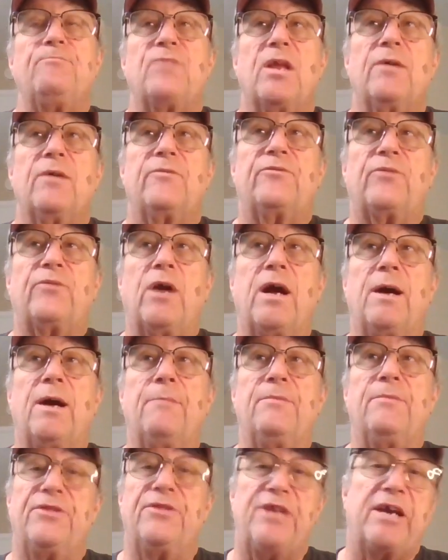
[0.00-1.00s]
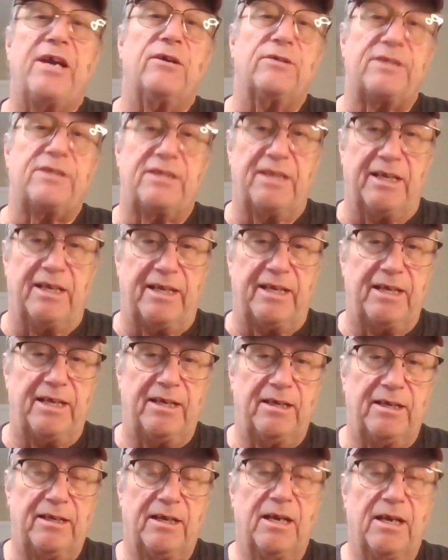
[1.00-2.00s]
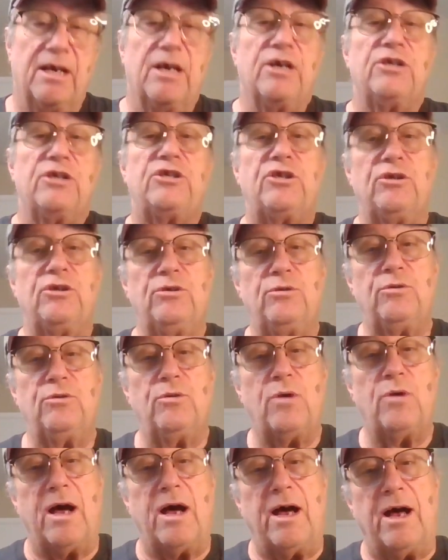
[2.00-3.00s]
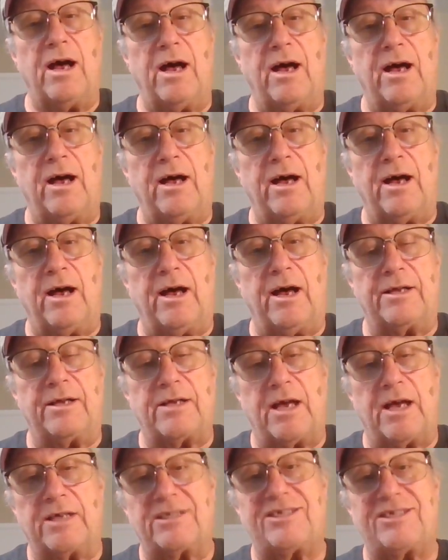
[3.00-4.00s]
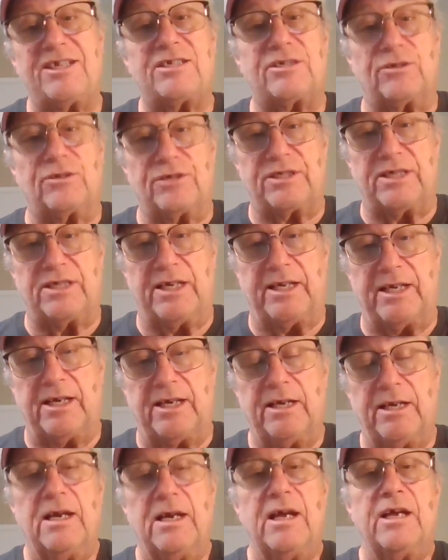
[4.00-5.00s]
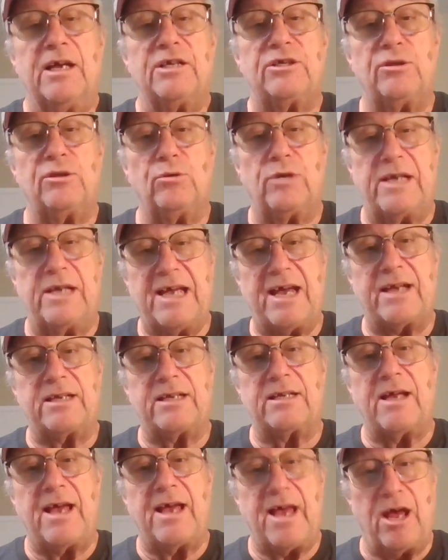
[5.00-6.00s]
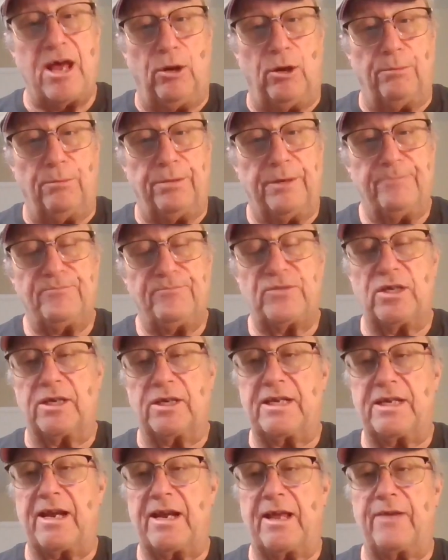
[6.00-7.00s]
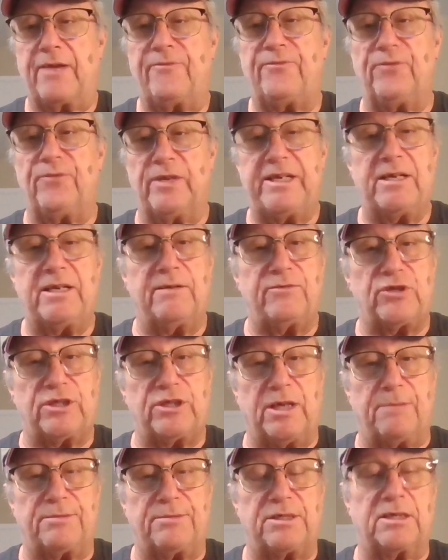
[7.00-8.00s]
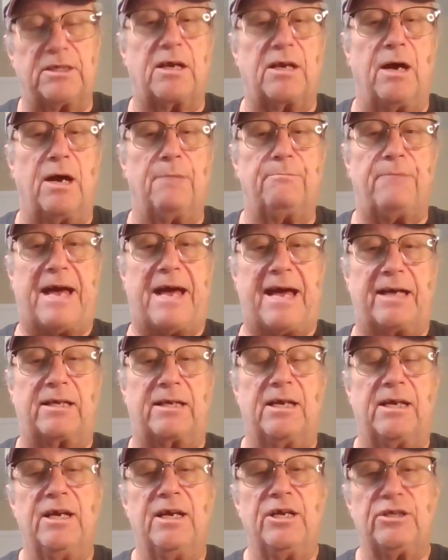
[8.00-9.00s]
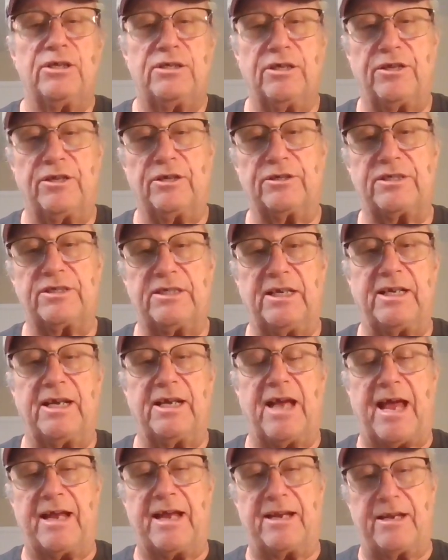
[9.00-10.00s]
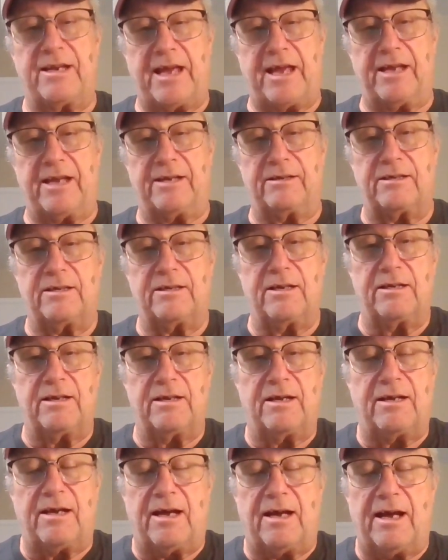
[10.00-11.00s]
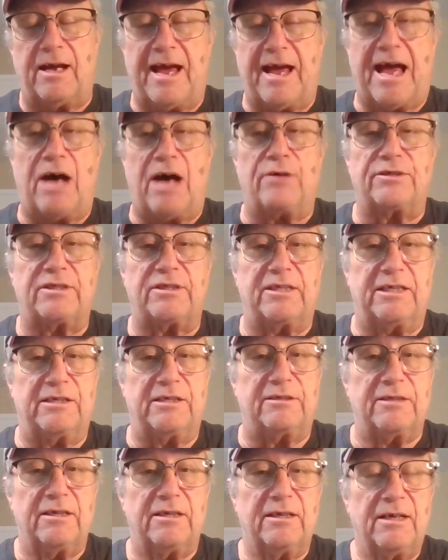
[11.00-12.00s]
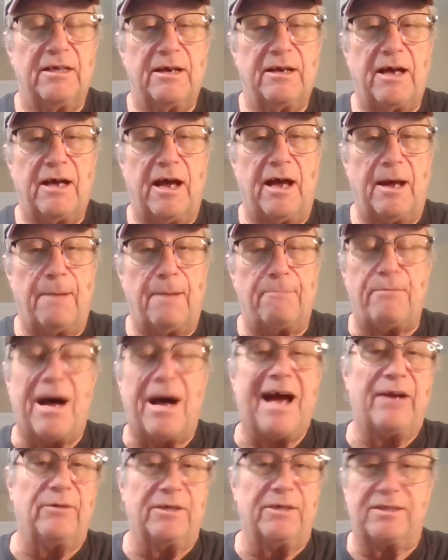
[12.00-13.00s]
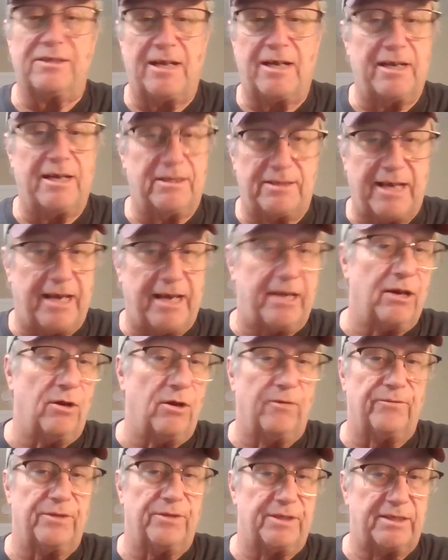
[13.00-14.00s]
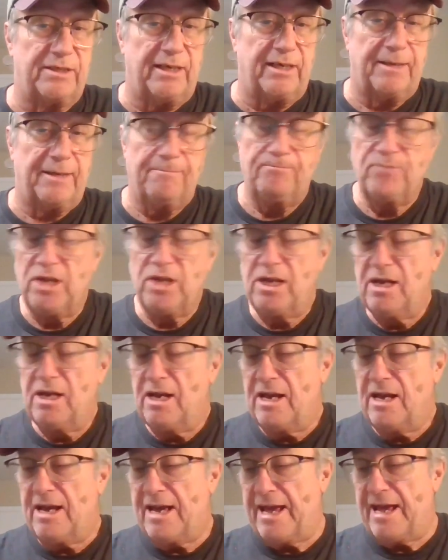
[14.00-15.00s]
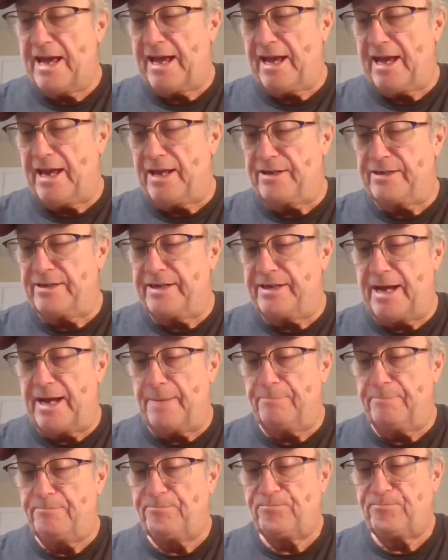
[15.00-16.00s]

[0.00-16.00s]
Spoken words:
from their city to a sister city to get help, to get a fleet of ships to come back to their city and oust these pirates that had taken over the city. And